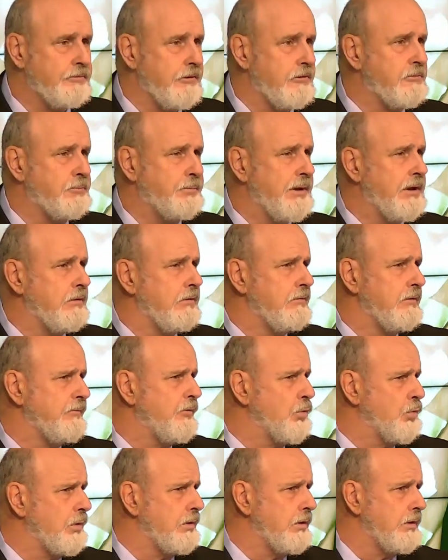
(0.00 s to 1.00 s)
the speaker of the
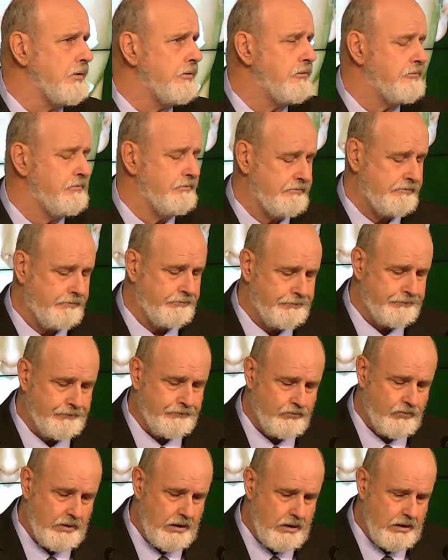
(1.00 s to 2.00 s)
words.
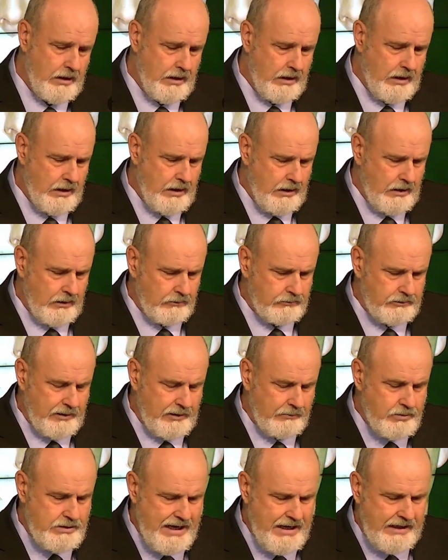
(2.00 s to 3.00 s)

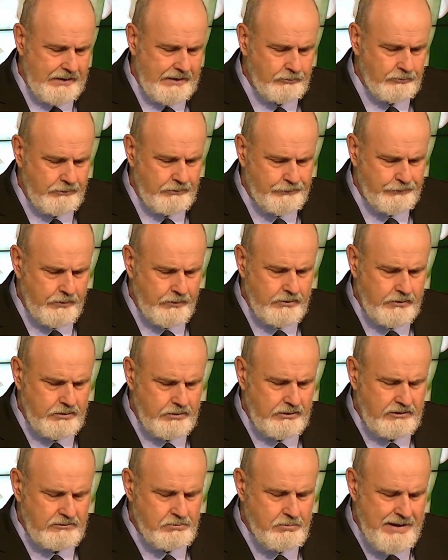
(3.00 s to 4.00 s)
Sometimes referred
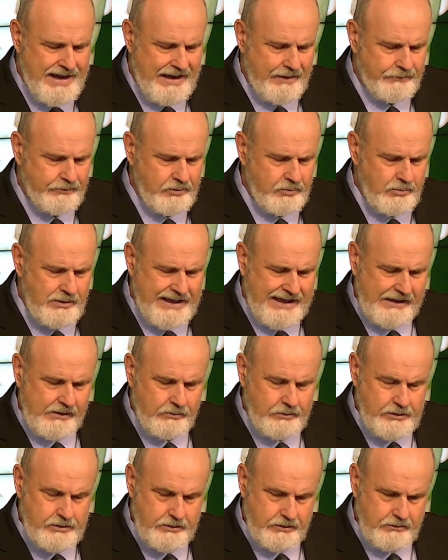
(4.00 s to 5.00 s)
to as bathroom
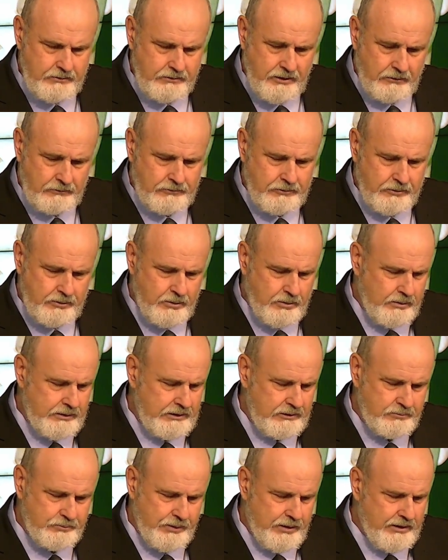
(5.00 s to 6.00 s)
language, it is also known
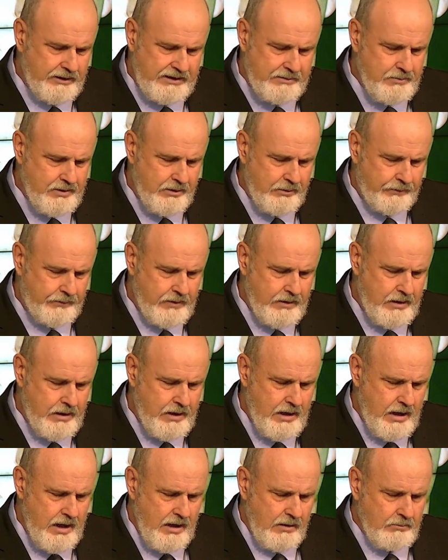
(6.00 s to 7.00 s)
as potty mouth,
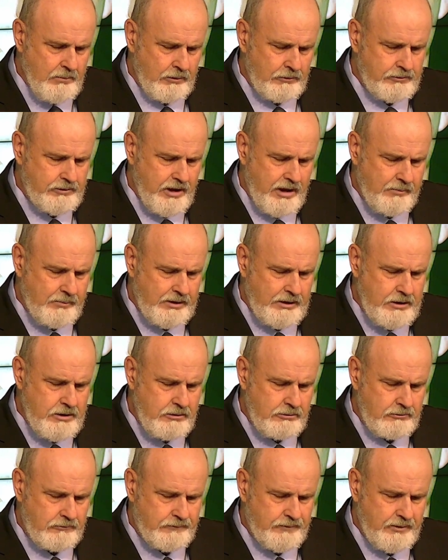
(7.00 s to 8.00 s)
most commonly
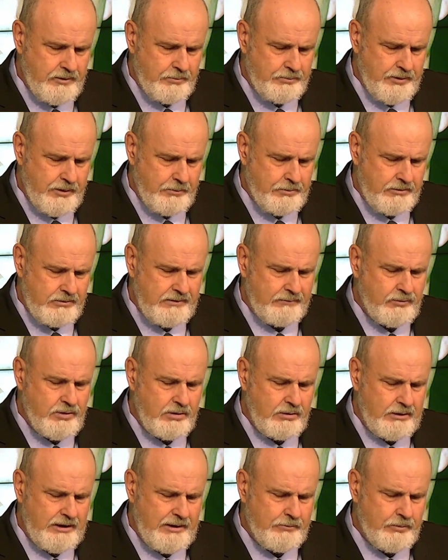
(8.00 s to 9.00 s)
used for the purpose of
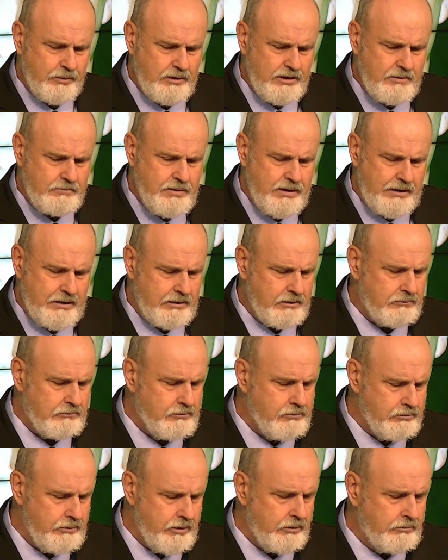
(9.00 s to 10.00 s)
deliberately being as
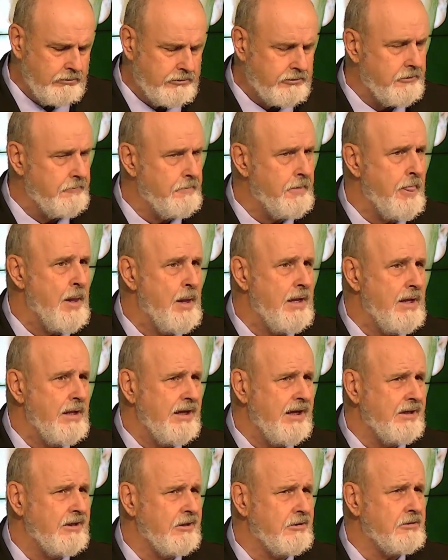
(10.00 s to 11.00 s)
gross
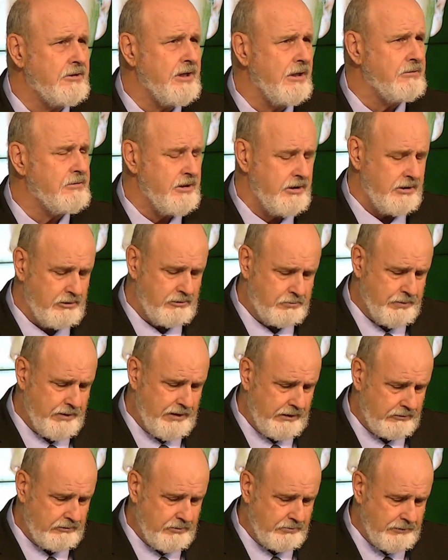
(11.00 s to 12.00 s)
and disgusting as
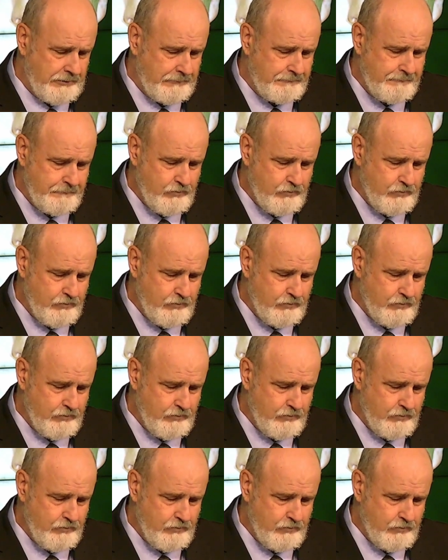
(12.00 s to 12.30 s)
possible.